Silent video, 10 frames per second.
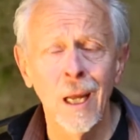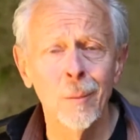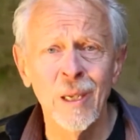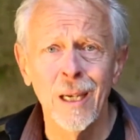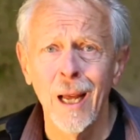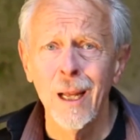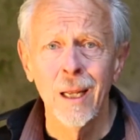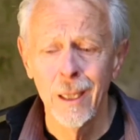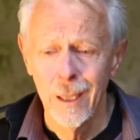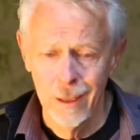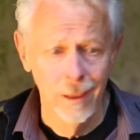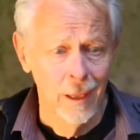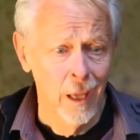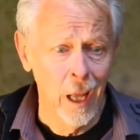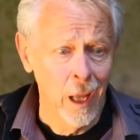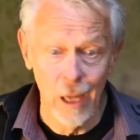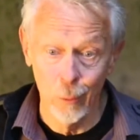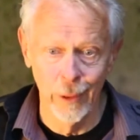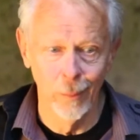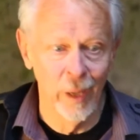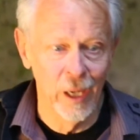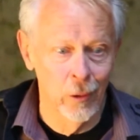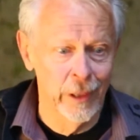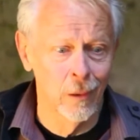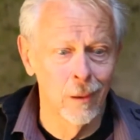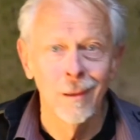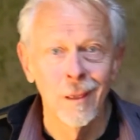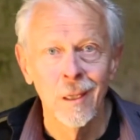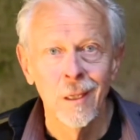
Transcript: I mean, I wouldn't marry her.